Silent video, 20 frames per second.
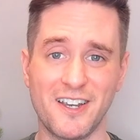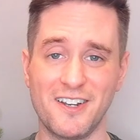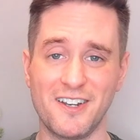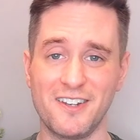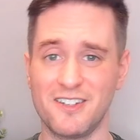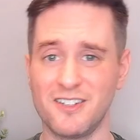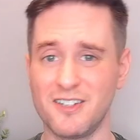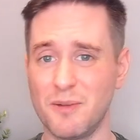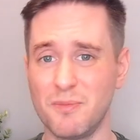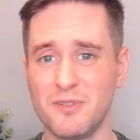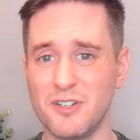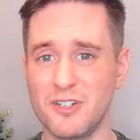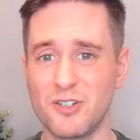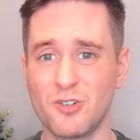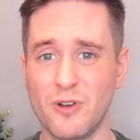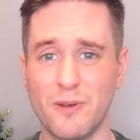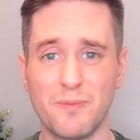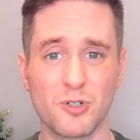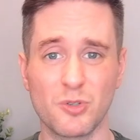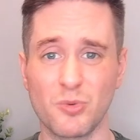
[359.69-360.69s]
and some
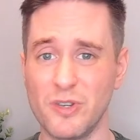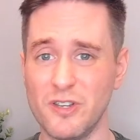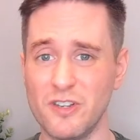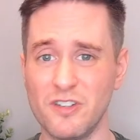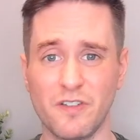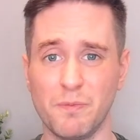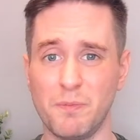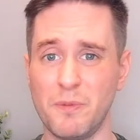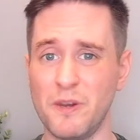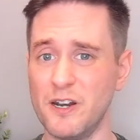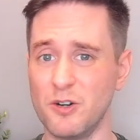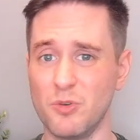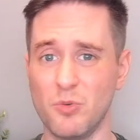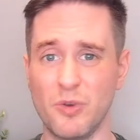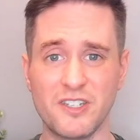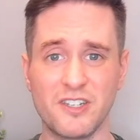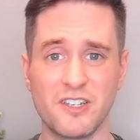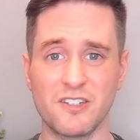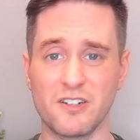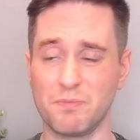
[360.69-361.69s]
descriptors we use for peated
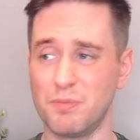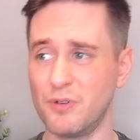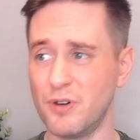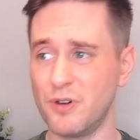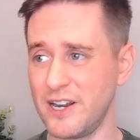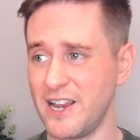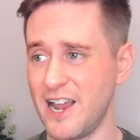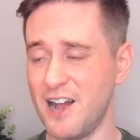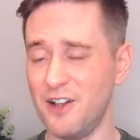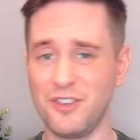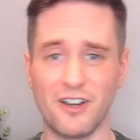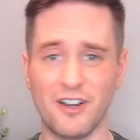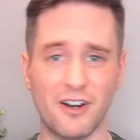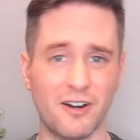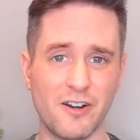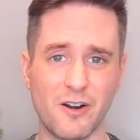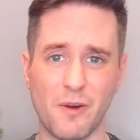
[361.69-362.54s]
whiskeys are pretty out there, you know,